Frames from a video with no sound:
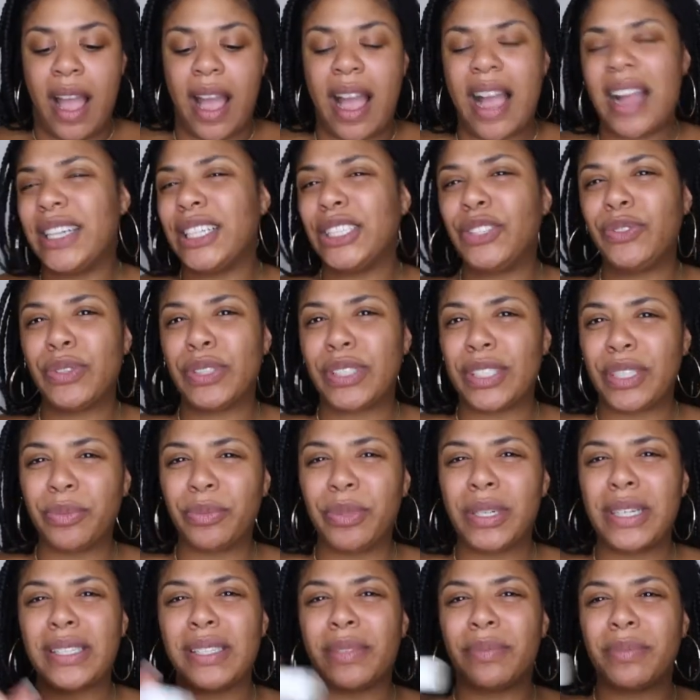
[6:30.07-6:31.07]
I just, for some
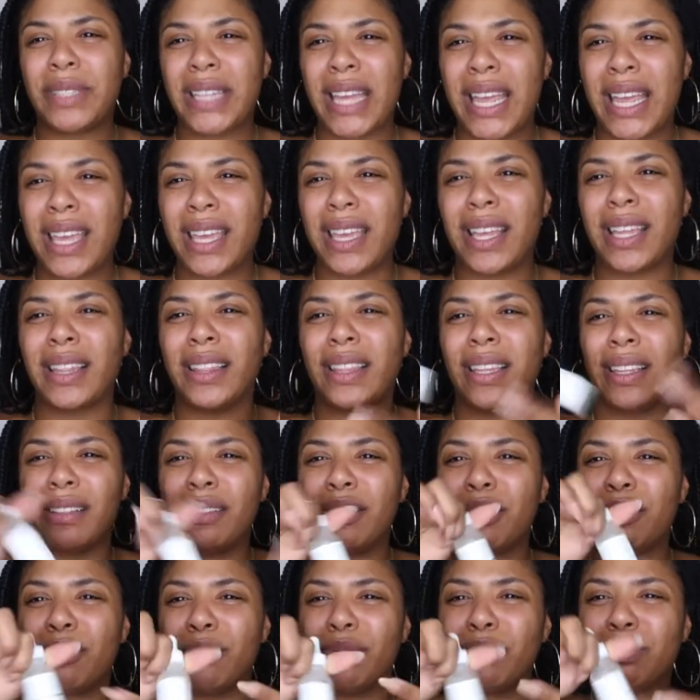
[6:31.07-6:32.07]
reason, taking the
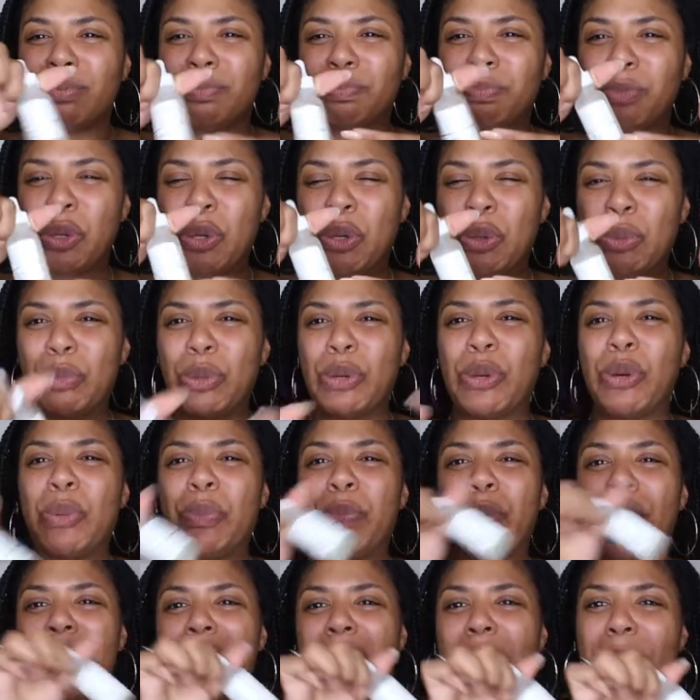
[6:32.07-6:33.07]
little boom,
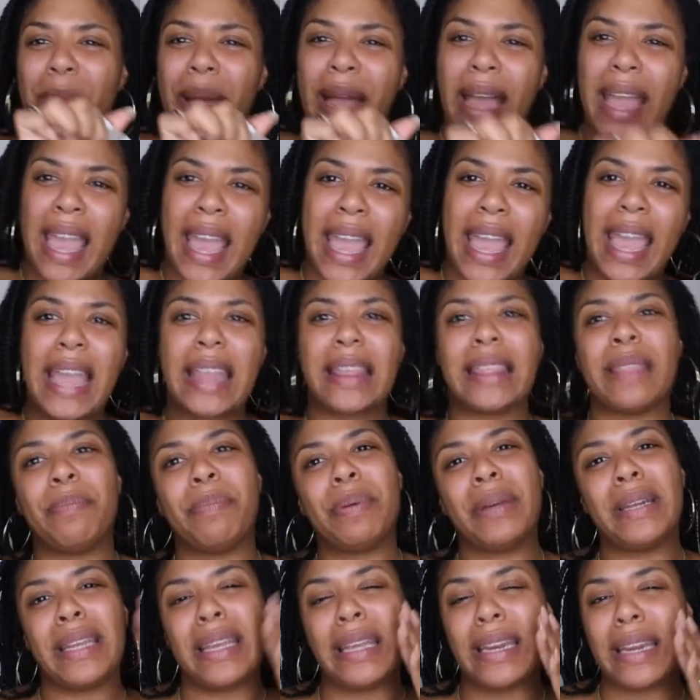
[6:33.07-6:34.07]
boom, put it in my hand, then
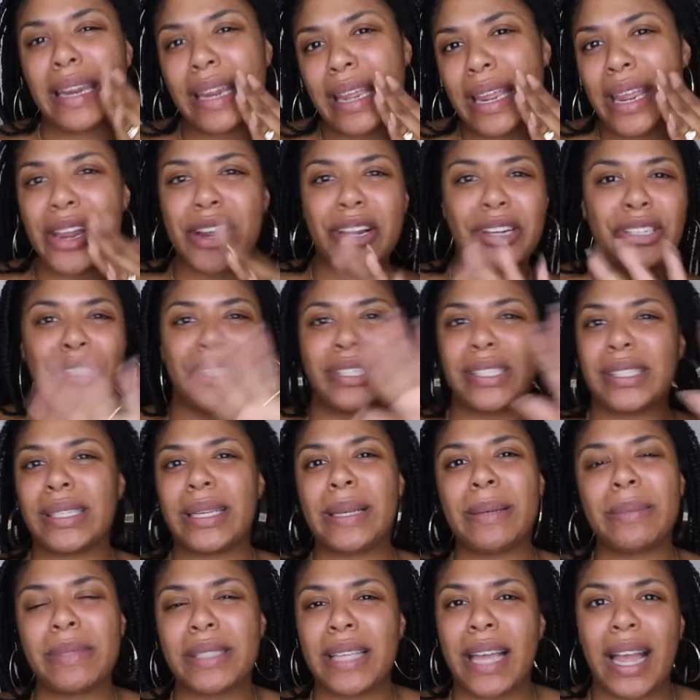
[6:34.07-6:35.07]
putting it in here just
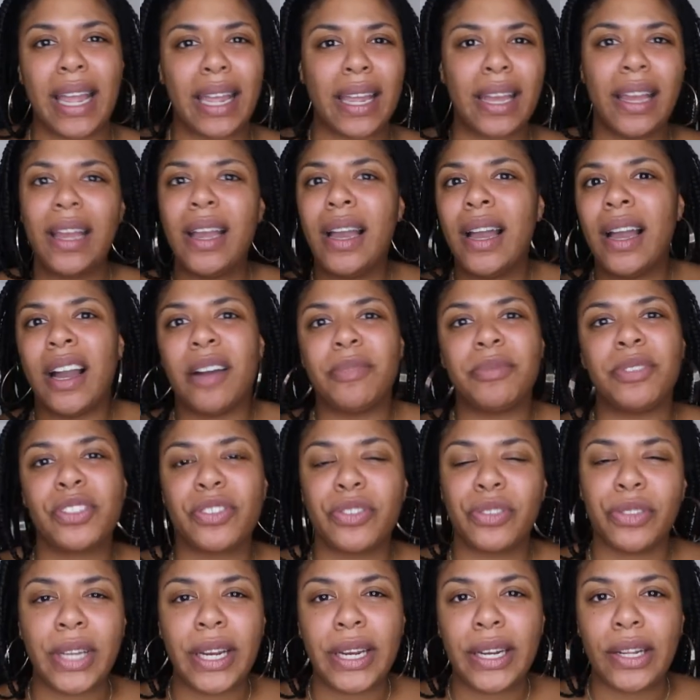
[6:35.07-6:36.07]
seems like I'm
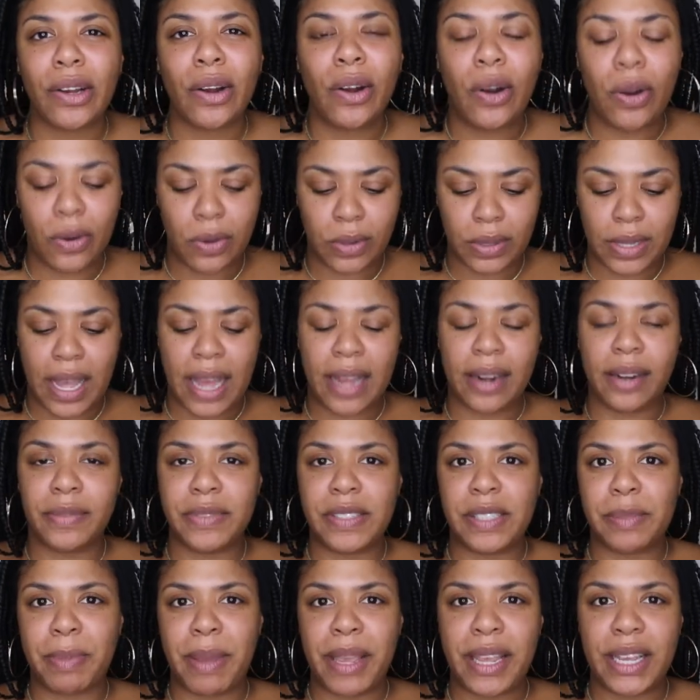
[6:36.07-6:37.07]
just creating a whole lot of
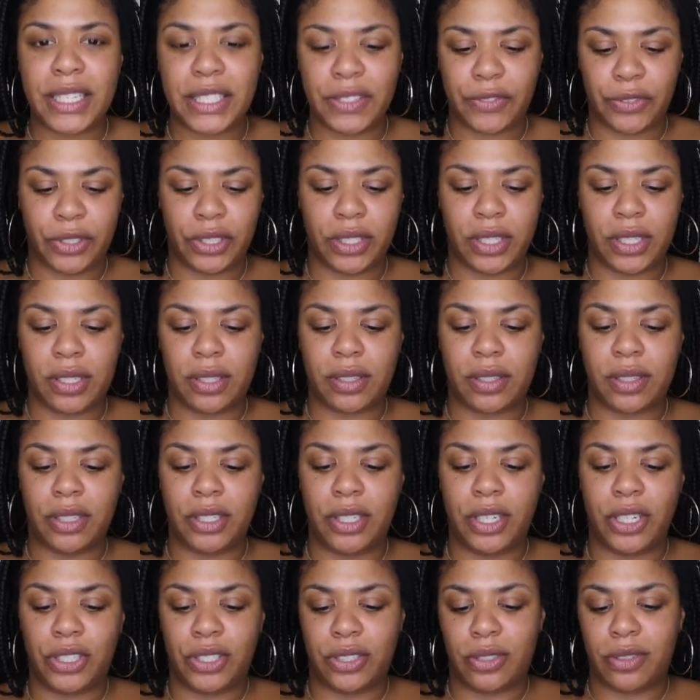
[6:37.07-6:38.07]
space for just
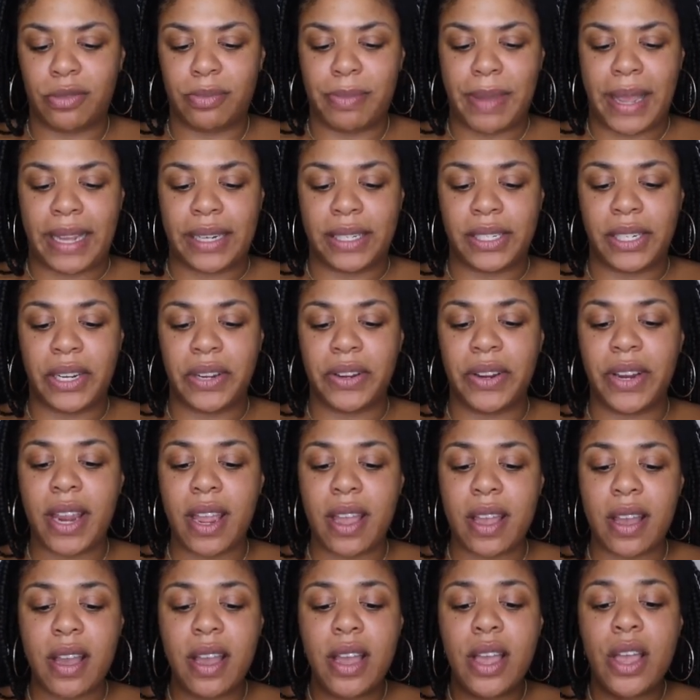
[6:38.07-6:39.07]
additional
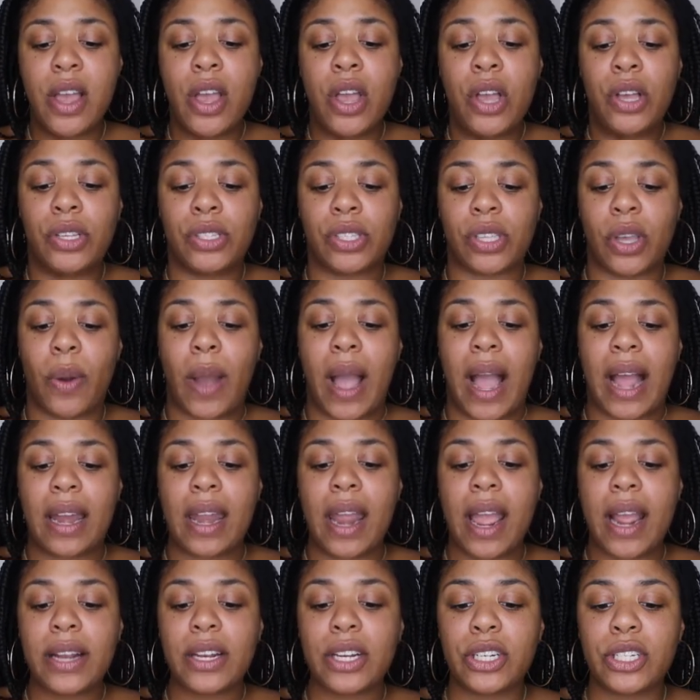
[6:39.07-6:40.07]
bacteria. So I
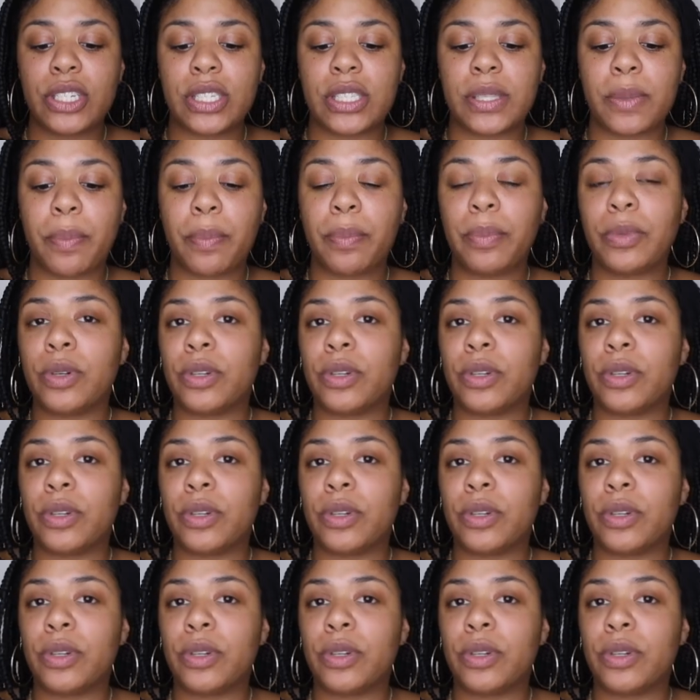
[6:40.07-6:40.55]
like to just